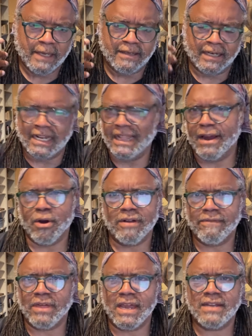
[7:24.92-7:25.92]

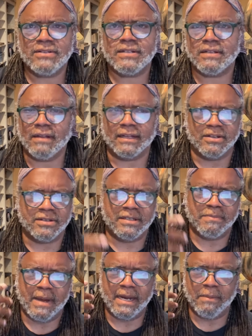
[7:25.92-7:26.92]
declarative things like this
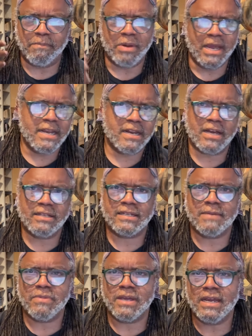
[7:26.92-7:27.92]
is my opinion on
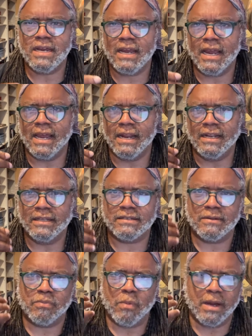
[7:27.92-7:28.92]
something and
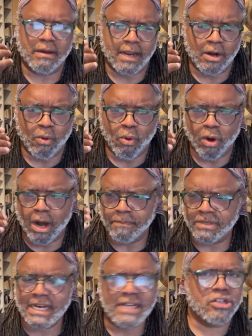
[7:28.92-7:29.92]
it's like you know or
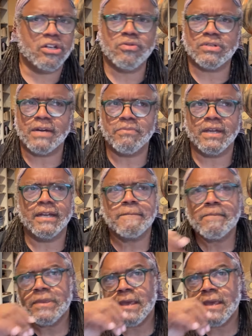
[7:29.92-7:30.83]
i'm teaching you something